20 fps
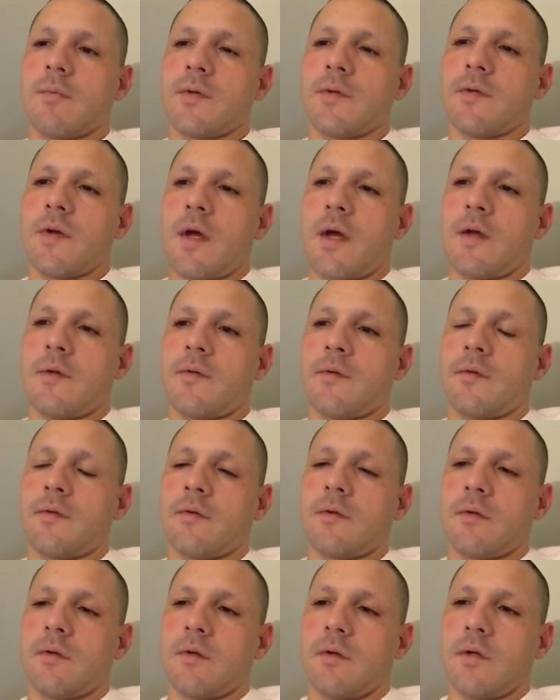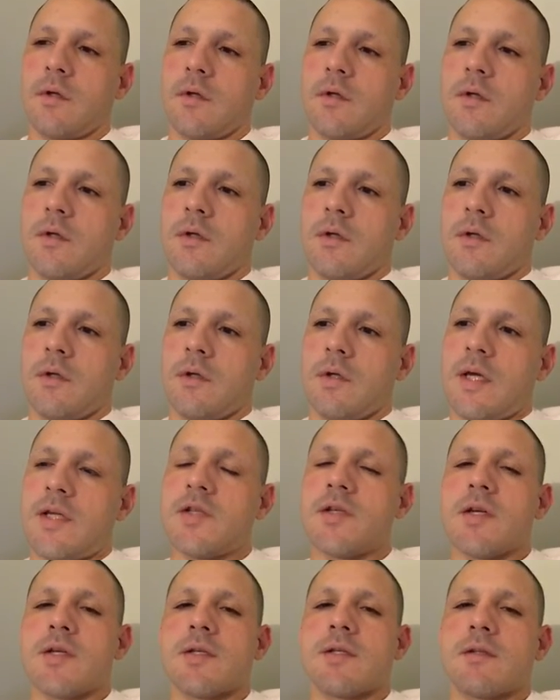besides.
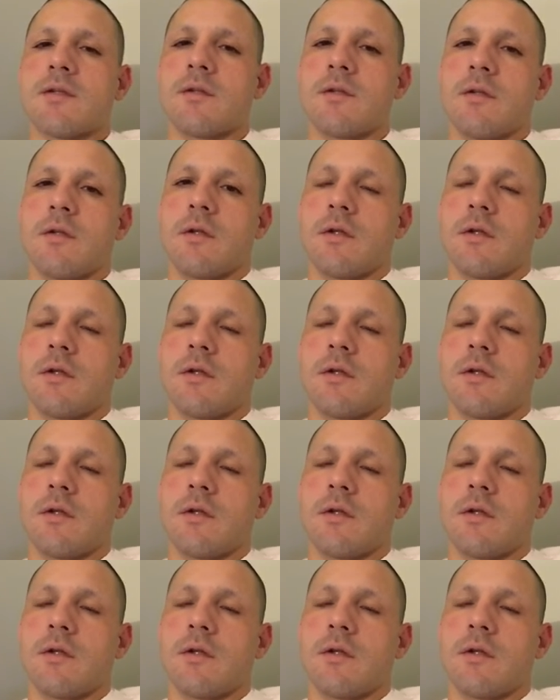It's just